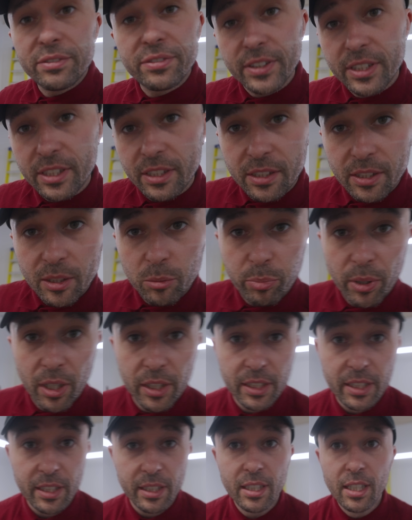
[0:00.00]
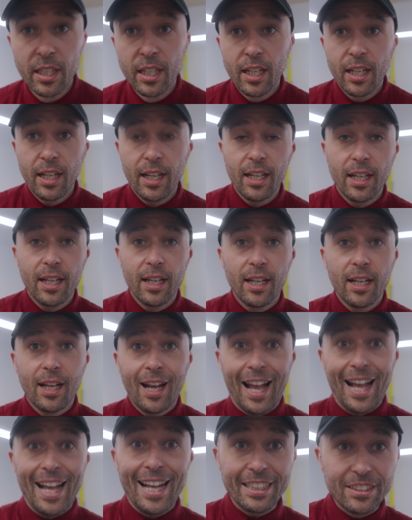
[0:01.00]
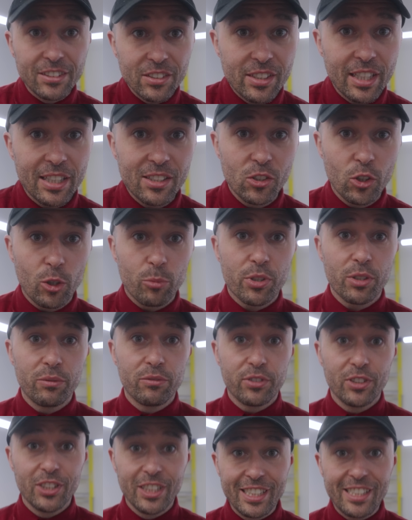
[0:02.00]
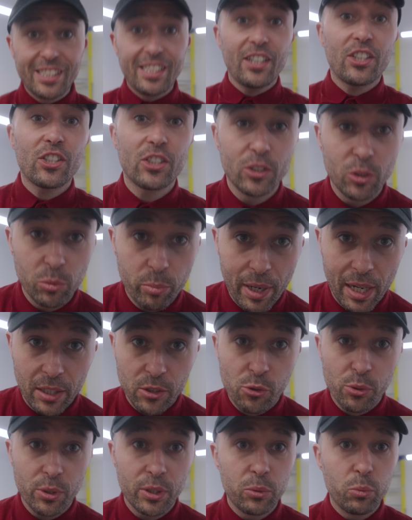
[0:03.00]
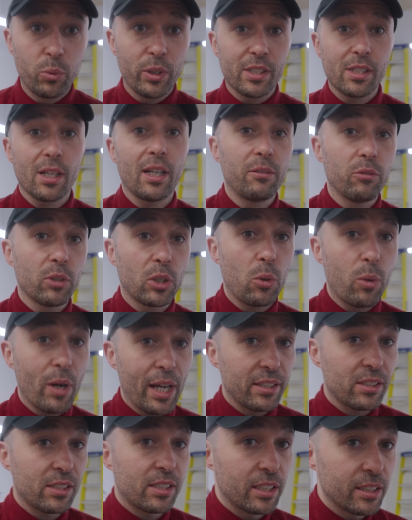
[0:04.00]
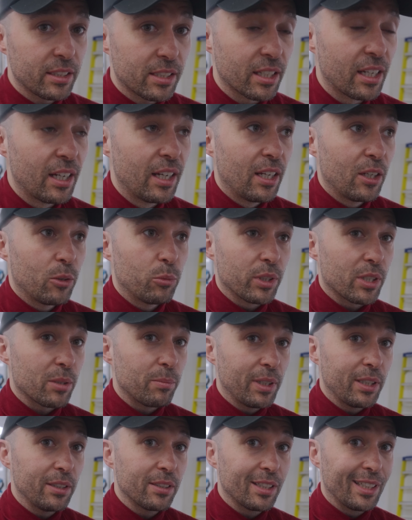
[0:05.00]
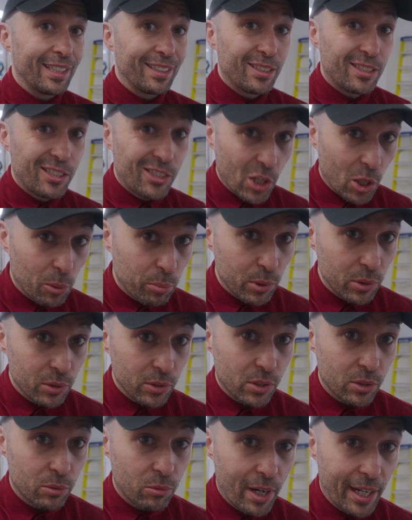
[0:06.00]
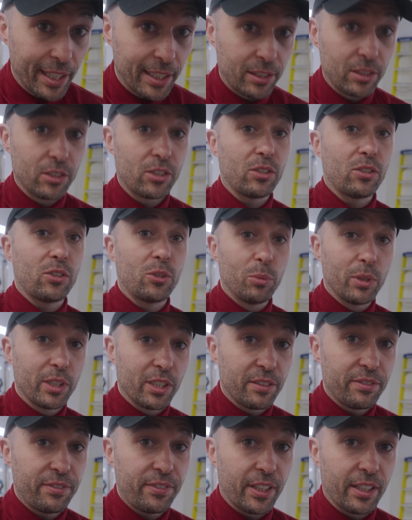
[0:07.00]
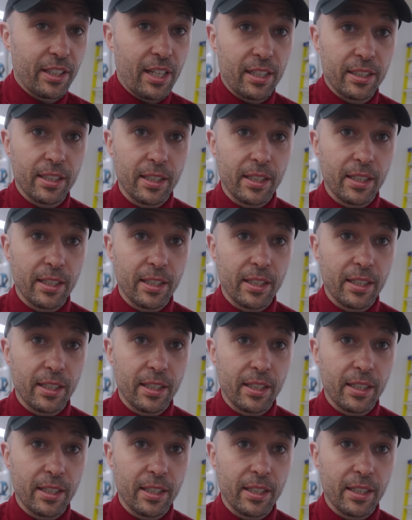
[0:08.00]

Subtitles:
fitted to the bike. And there's an option for an additional battery, which I requested, which means that it doubles the range. So we're going to fit that